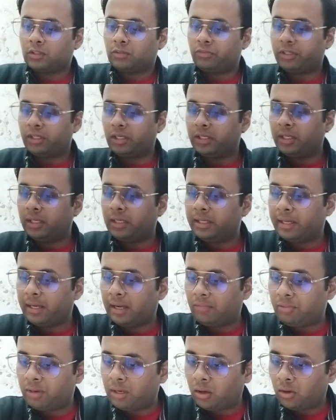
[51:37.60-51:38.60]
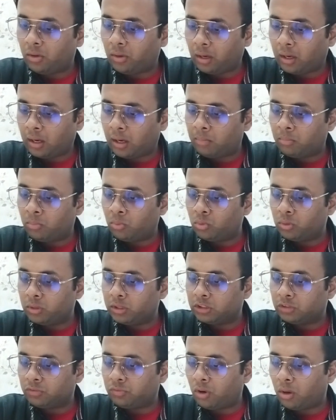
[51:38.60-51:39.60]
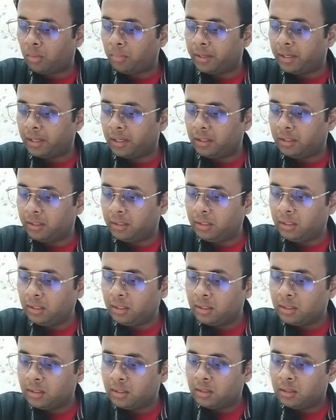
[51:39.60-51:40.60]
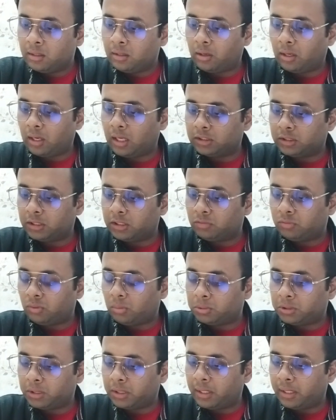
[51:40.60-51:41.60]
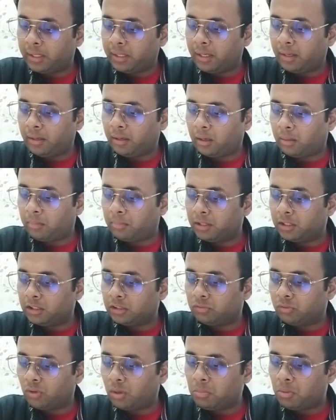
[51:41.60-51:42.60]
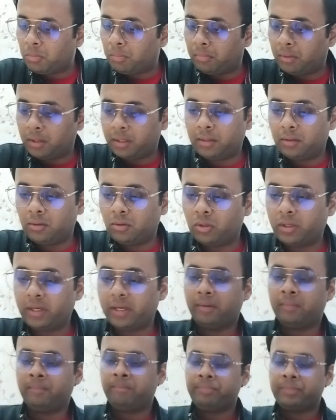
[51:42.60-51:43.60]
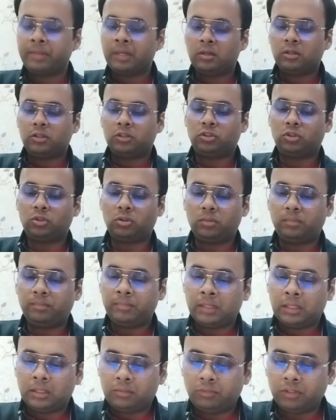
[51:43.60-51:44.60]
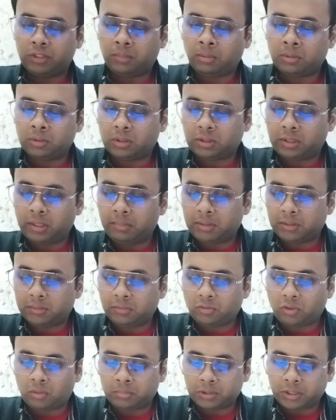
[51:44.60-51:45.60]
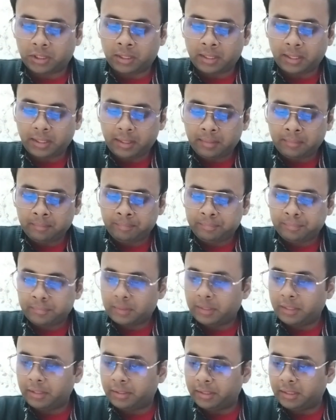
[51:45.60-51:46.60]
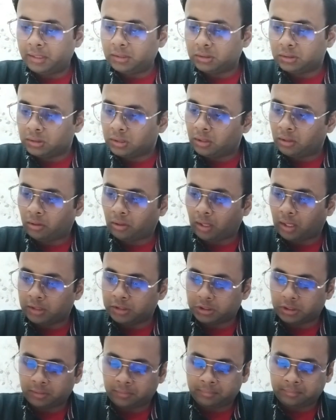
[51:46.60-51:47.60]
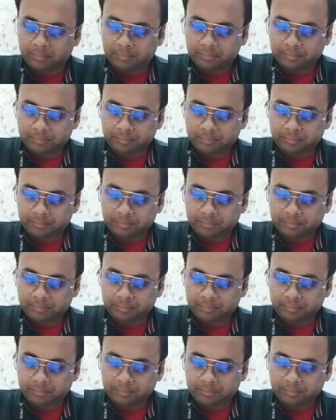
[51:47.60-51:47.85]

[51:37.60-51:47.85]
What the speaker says: We clearly have now Ramu is from Delhi, Rajan is from Chennai, and Raman is from Mumbai. Okay. So which among the three must be from Chennai? It is Rajan.